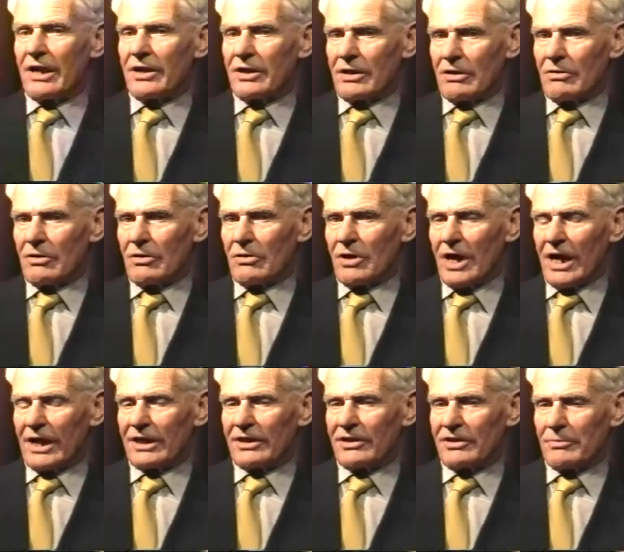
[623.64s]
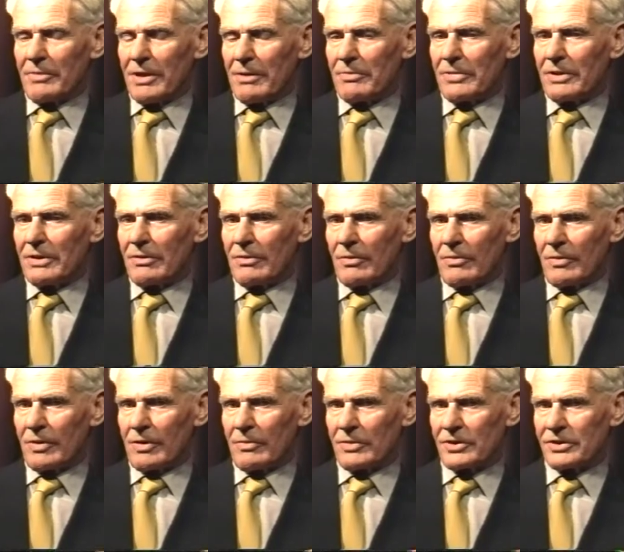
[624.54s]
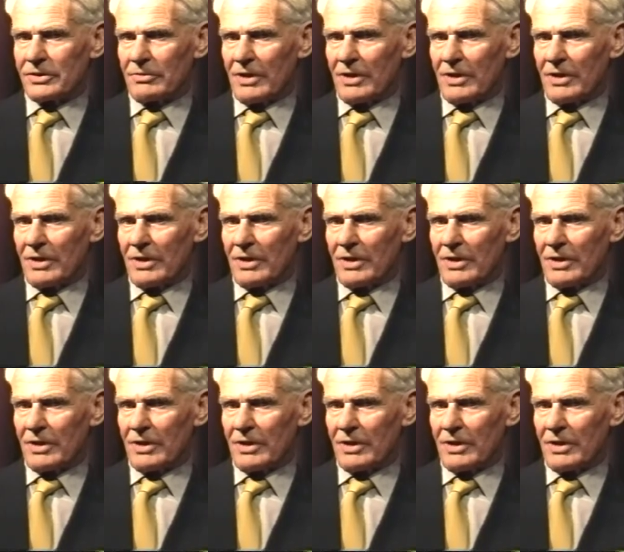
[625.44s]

know. I can remember uh, Mr.